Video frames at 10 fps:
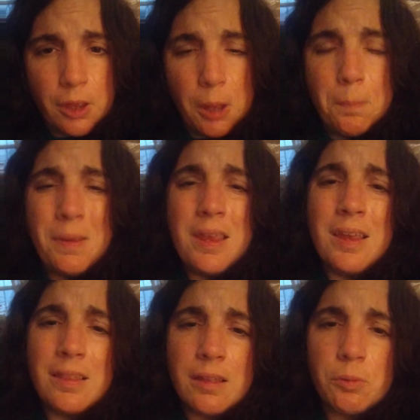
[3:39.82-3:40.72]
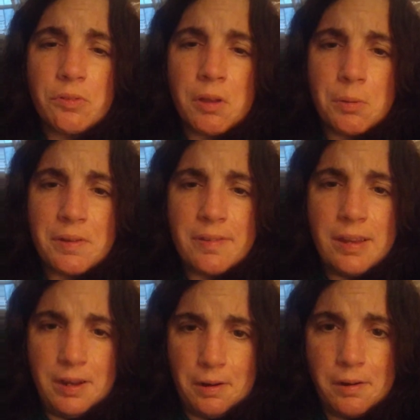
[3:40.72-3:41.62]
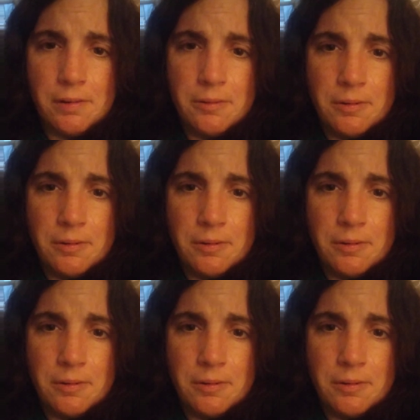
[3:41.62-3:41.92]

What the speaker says: A being that was always here.